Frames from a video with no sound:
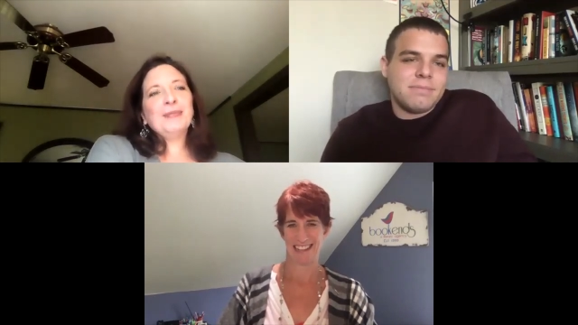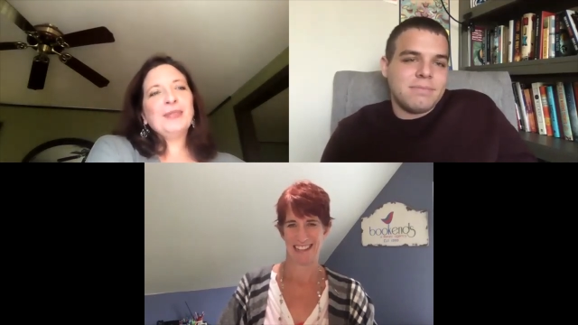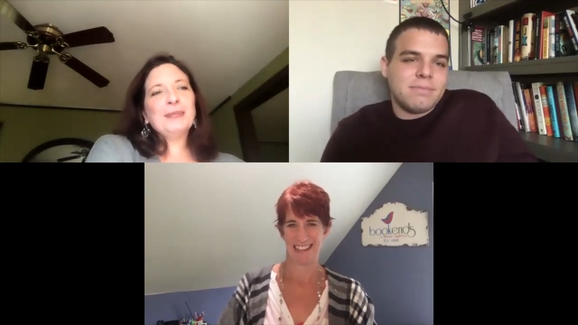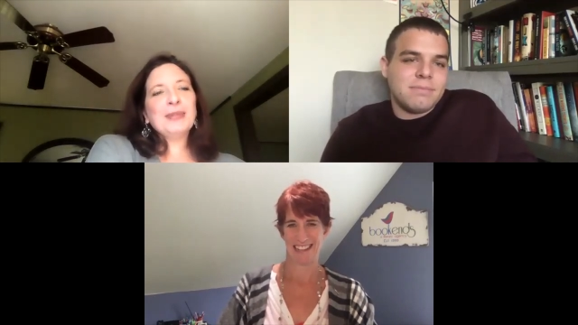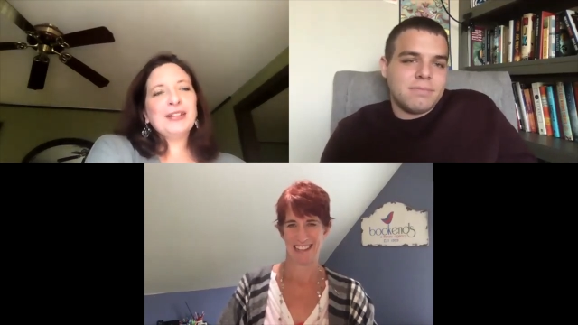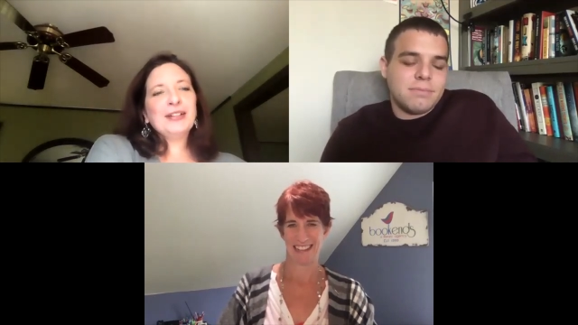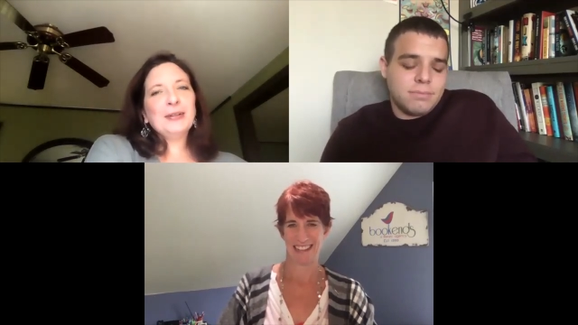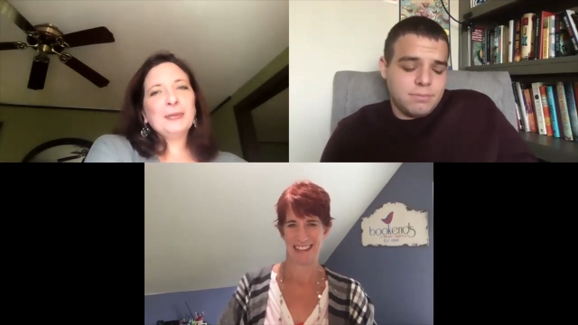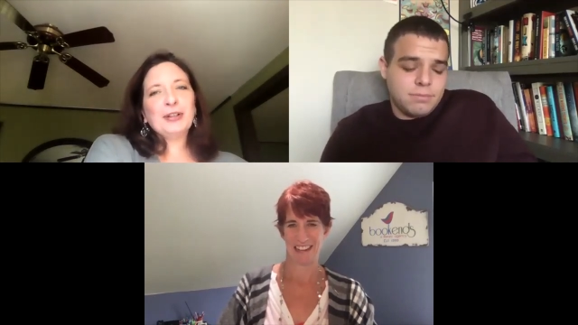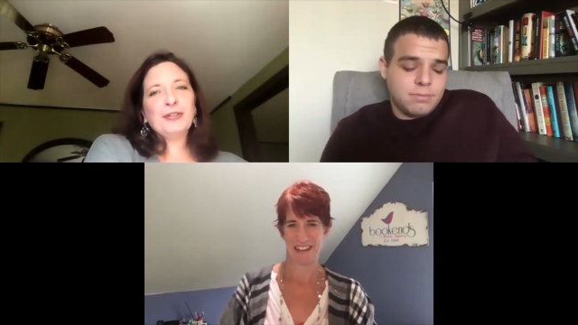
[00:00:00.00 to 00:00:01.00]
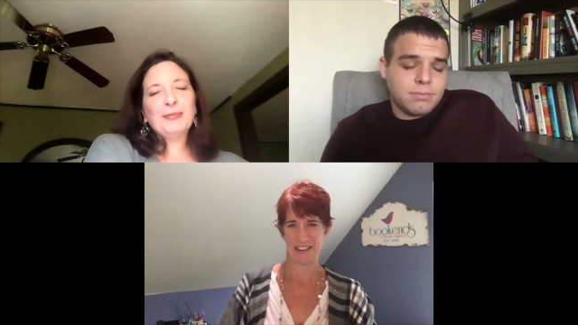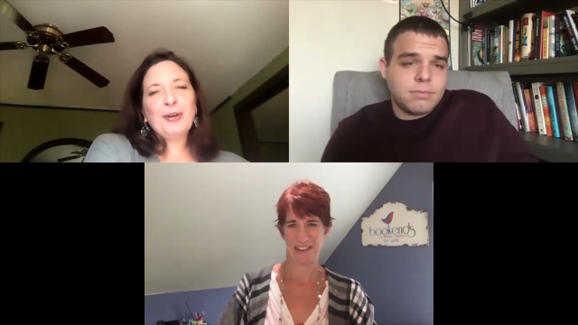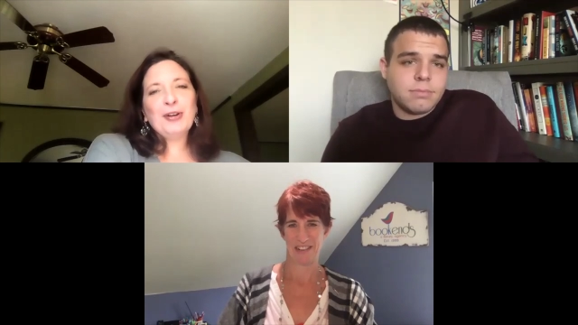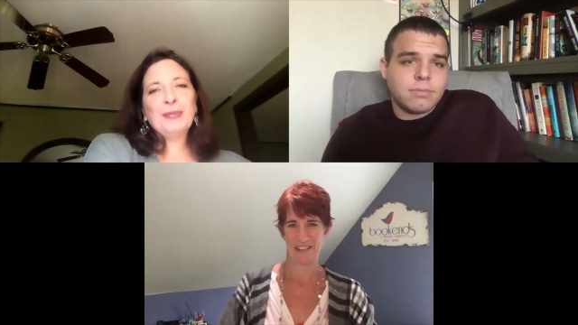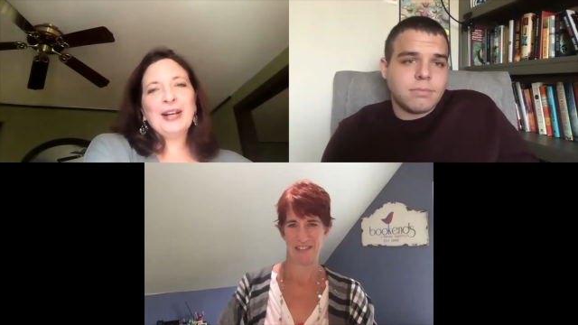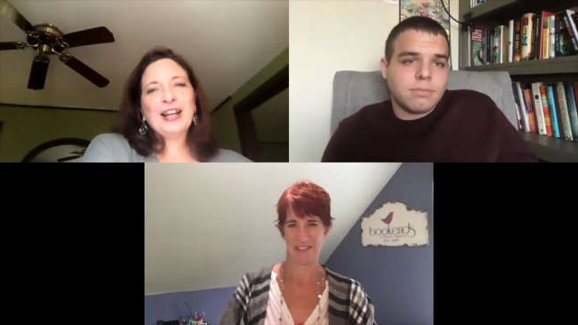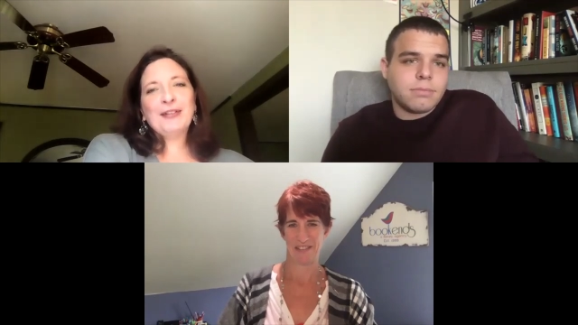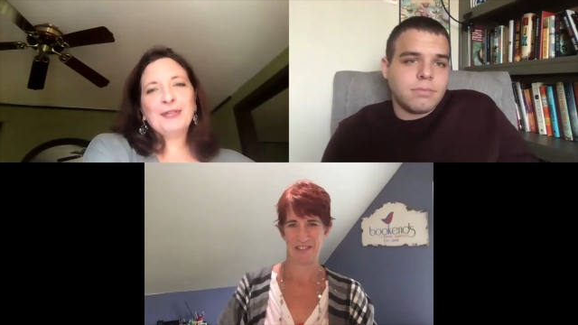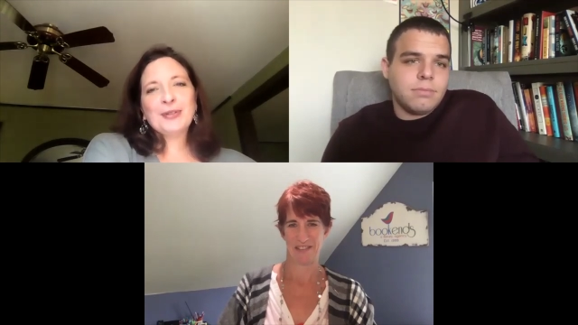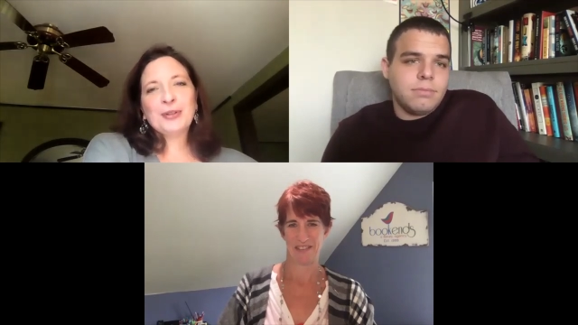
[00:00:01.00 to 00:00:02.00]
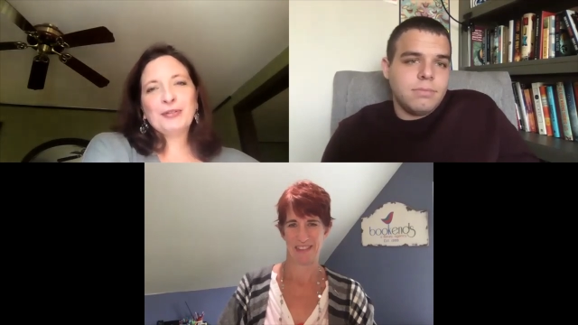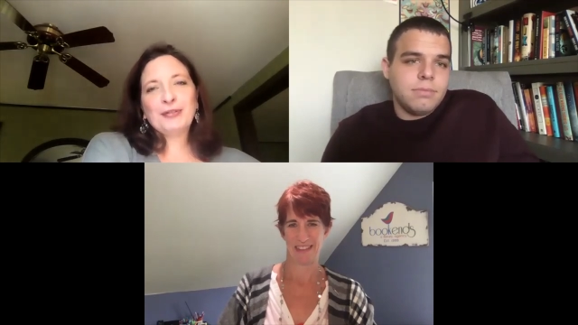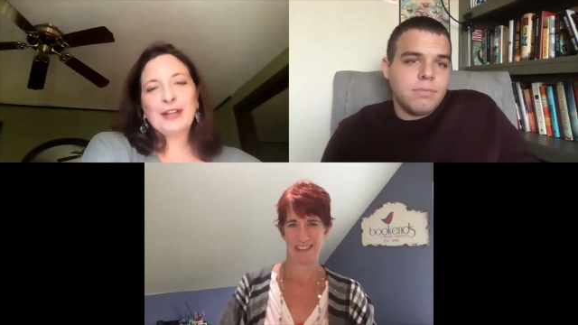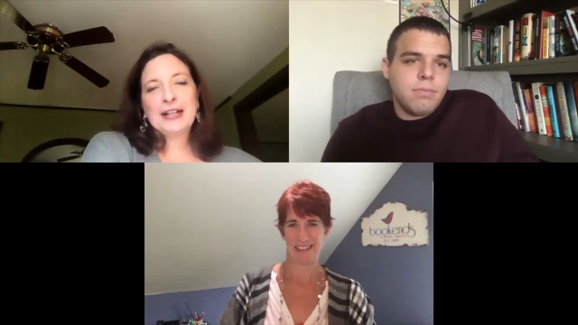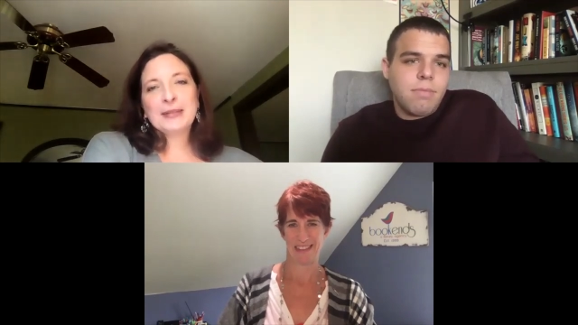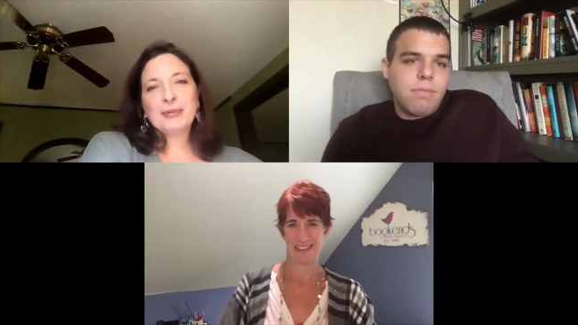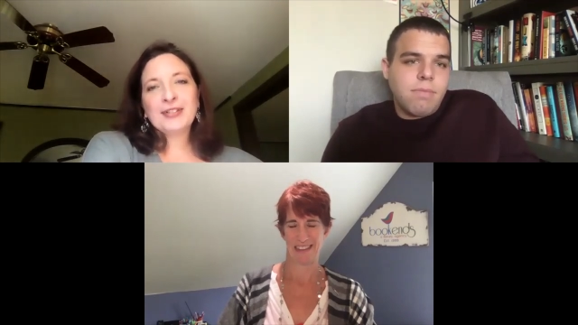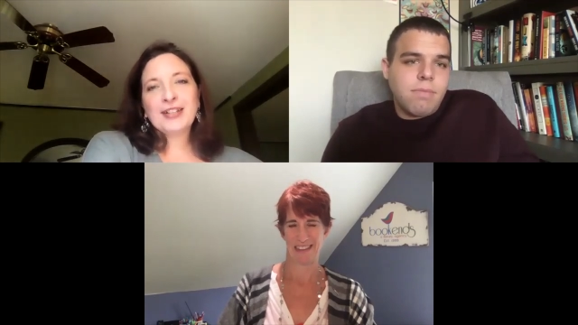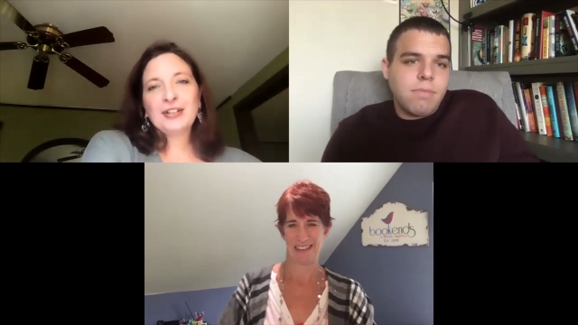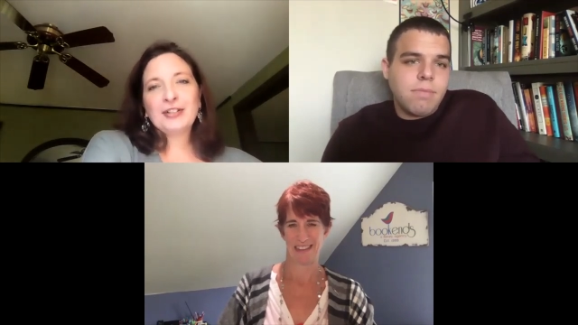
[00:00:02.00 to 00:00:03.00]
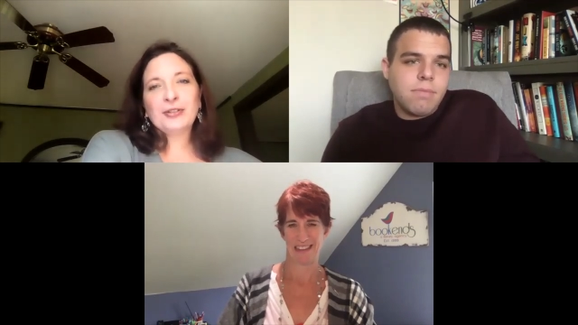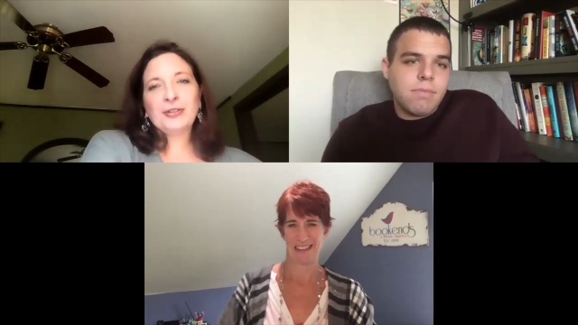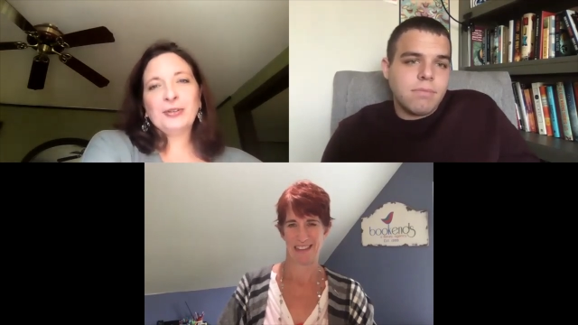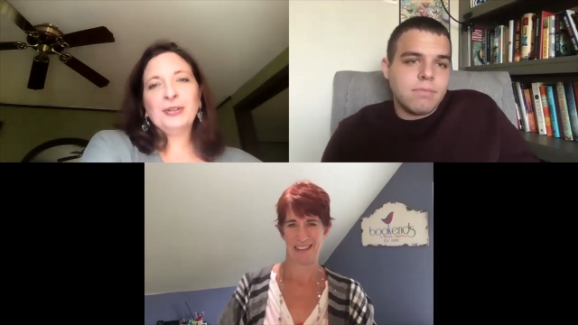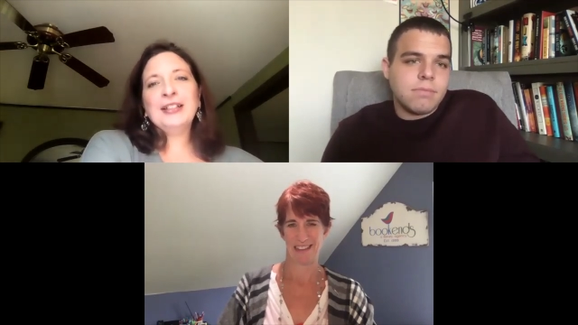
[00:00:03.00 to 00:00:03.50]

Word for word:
Speaker 1: the ability to work from home and have sort of a flexible schedule.